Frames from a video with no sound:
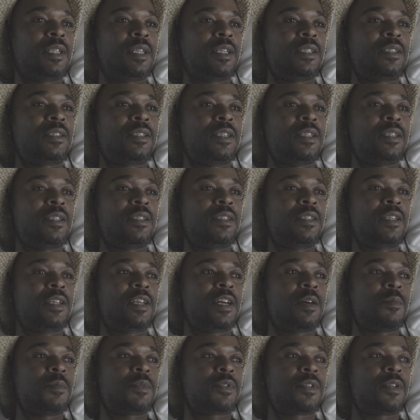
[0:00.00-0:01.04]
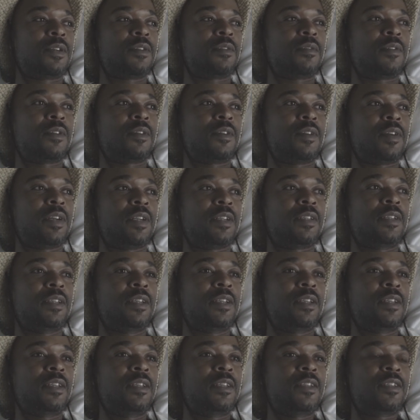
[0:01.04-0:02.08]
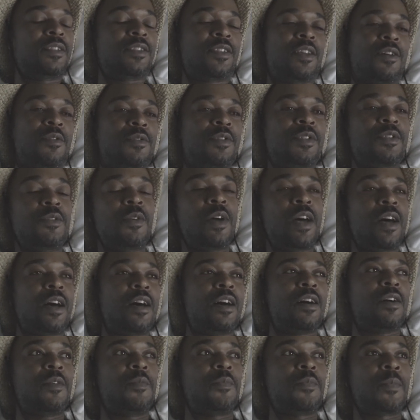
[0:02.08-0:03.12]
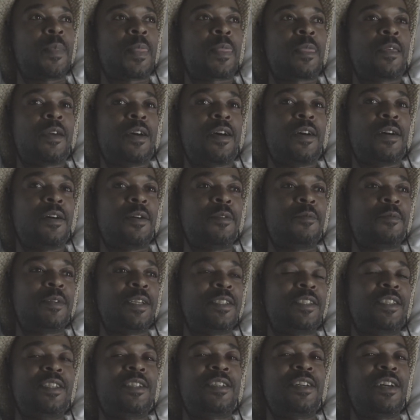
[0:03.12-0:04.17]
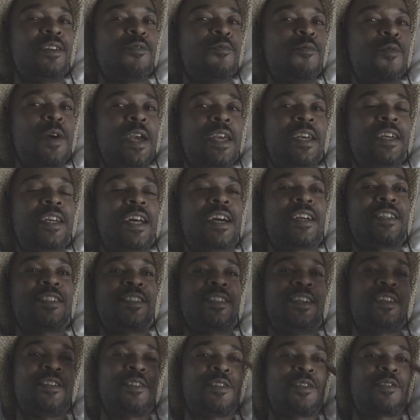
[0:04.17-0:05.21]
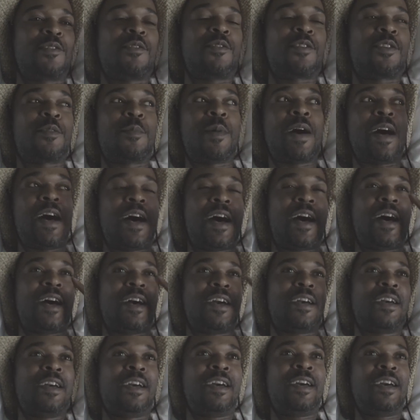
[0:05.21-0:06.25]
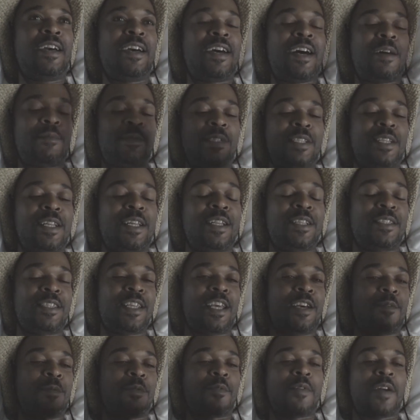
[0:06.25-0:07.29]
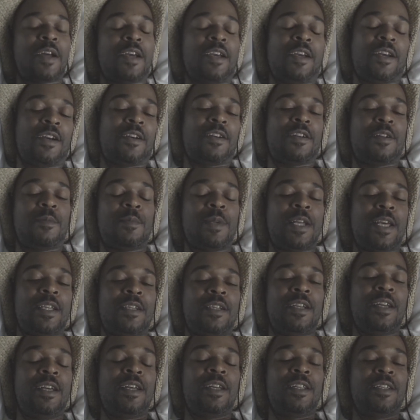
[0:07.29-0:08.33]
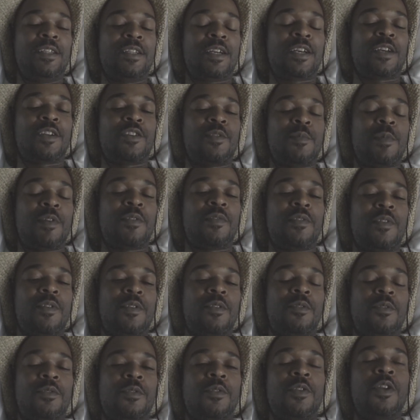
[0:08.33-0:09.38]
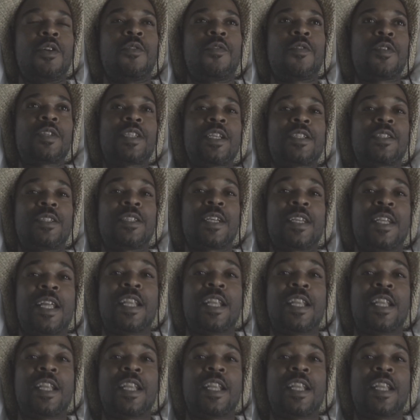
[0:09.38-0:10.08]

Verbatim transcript: she comes over and and she couldn't wait. I could see it in the corner of my eye. I'm sitting at the table right here, and I'm like looking on my phone. No, first I was looking